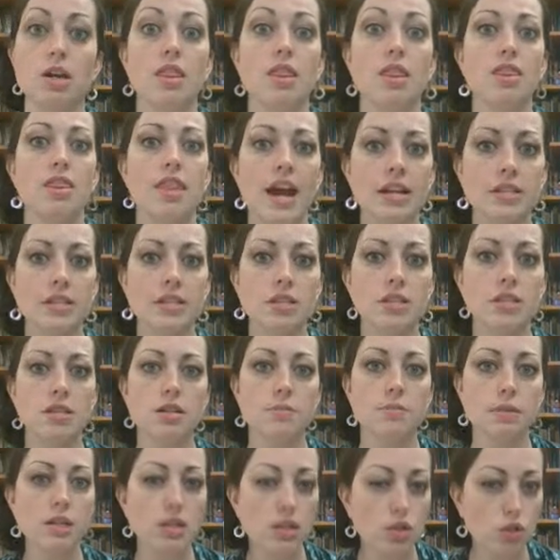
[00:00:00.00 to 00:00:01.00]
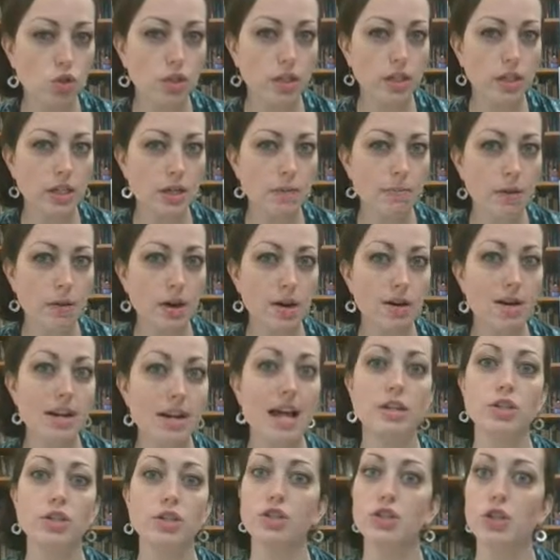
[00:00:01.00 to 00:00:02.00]
That's going to be the tricky part,
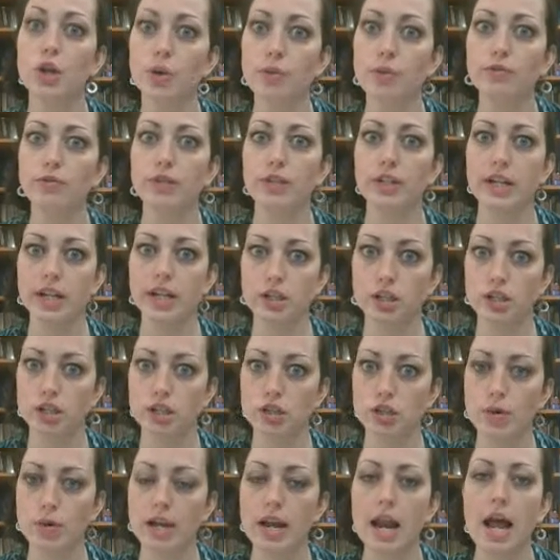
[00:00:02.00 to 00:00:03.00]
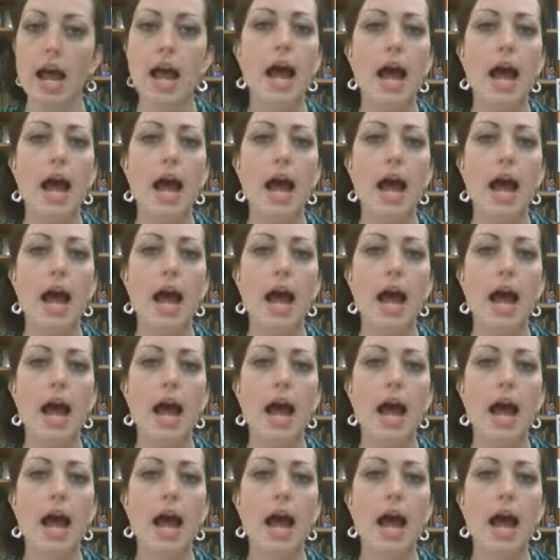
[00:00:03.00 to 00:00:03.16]
and don't forget to do it.